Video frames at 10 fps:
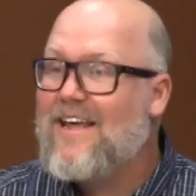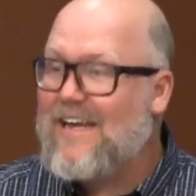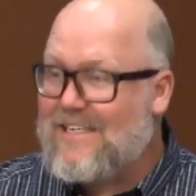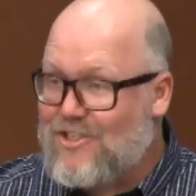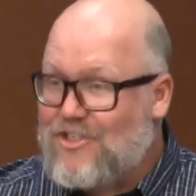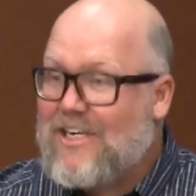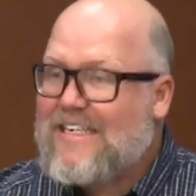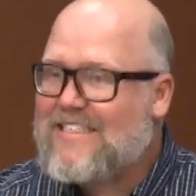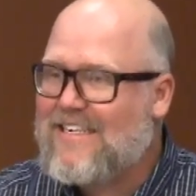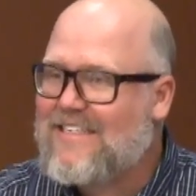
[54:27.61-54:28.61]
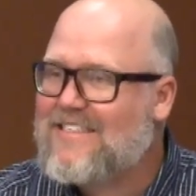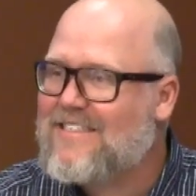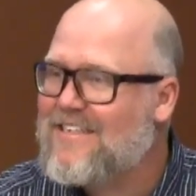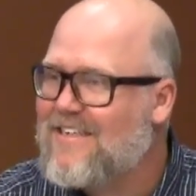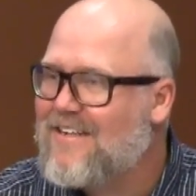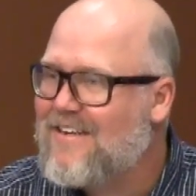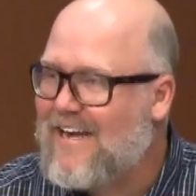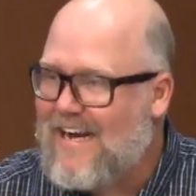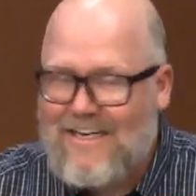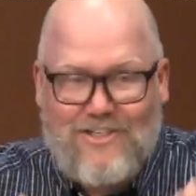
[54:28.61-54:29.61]
It's Jesus,
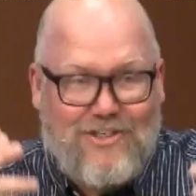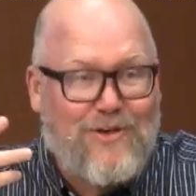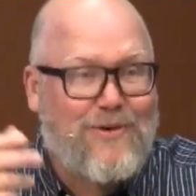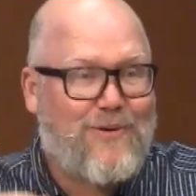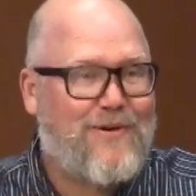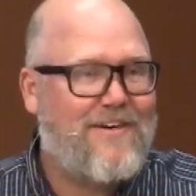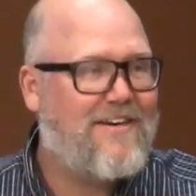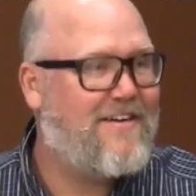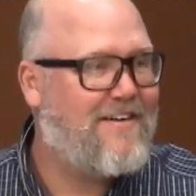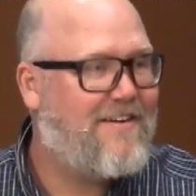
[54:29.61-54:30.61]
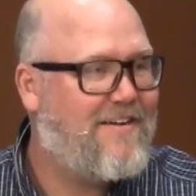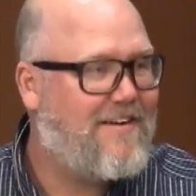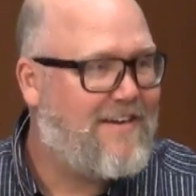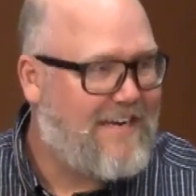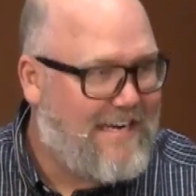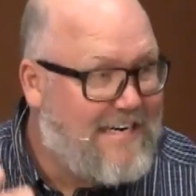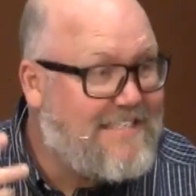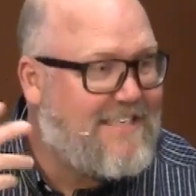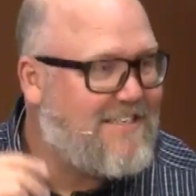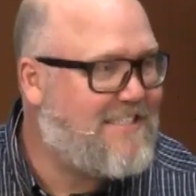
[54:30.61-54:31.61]
a Jew.
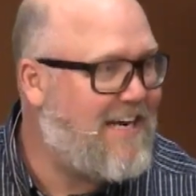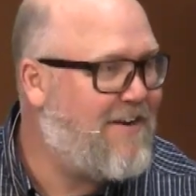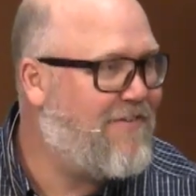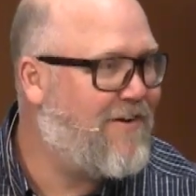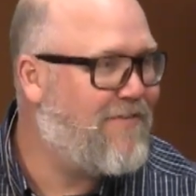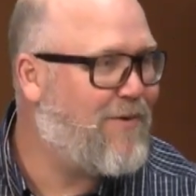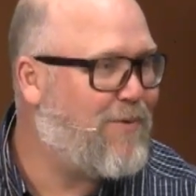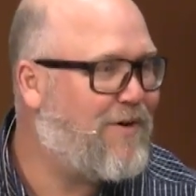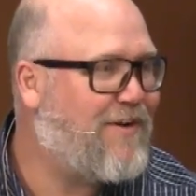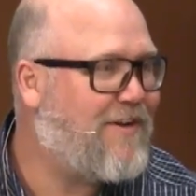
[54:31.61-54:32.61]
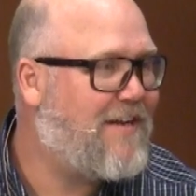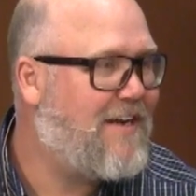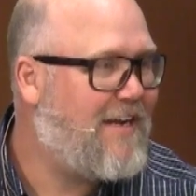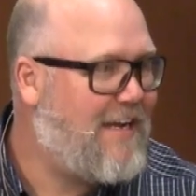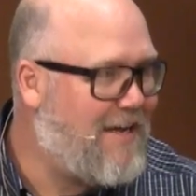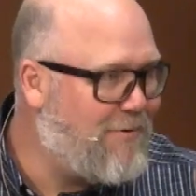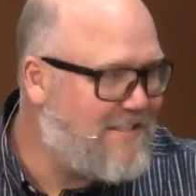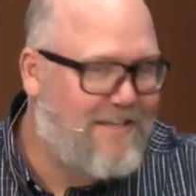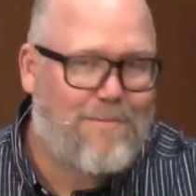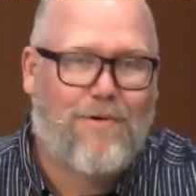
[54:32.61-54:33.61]
He's the Savior of the world. He
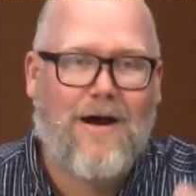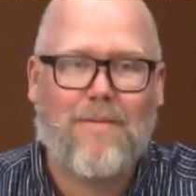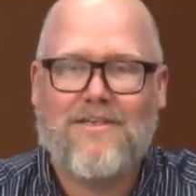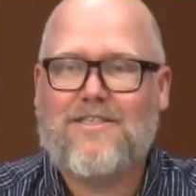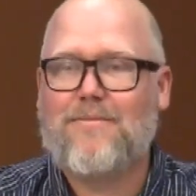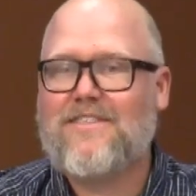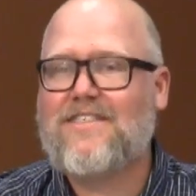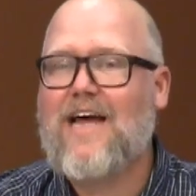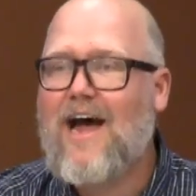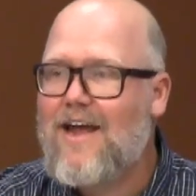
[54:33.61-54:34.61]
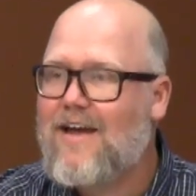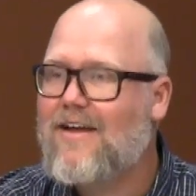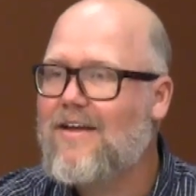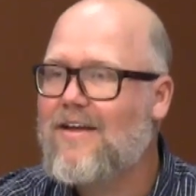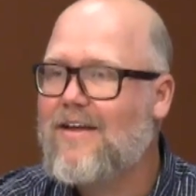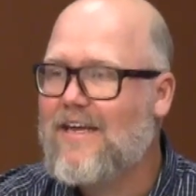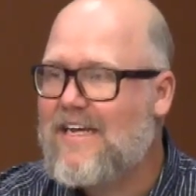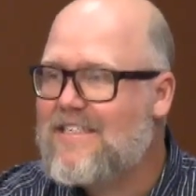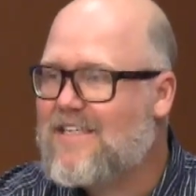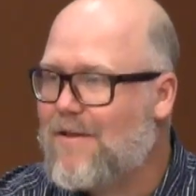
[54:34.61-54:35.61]
was the promised Messiah.
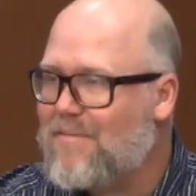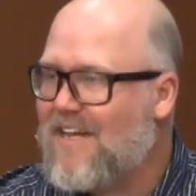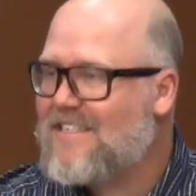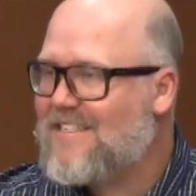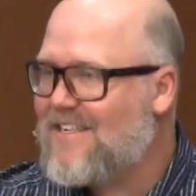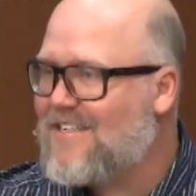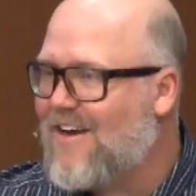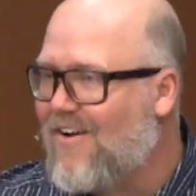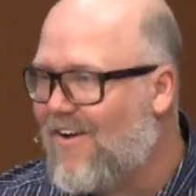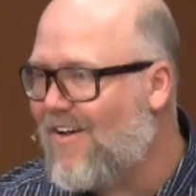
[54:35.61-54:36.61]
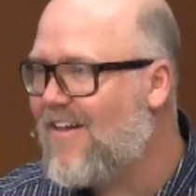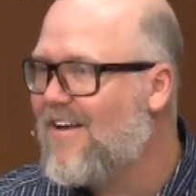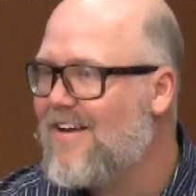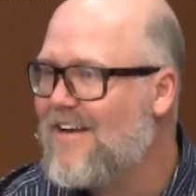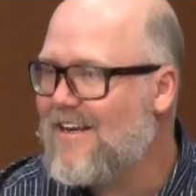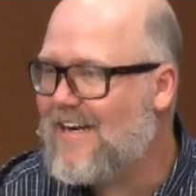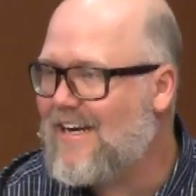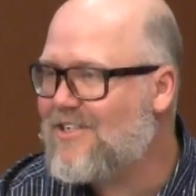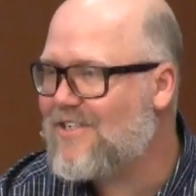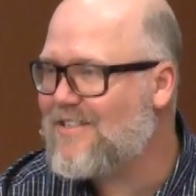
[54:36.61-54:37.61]
He's the blessing to all
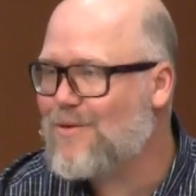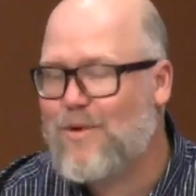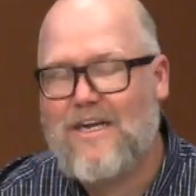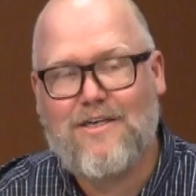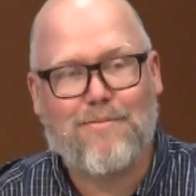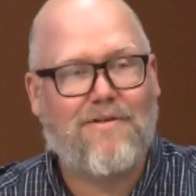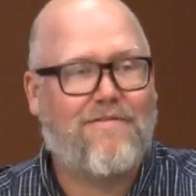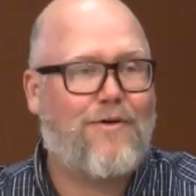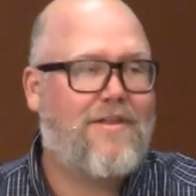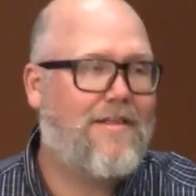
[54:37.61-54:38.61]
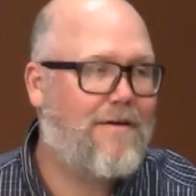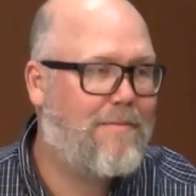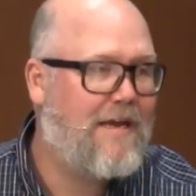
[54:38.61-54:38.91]
nations. And we get to provoke them.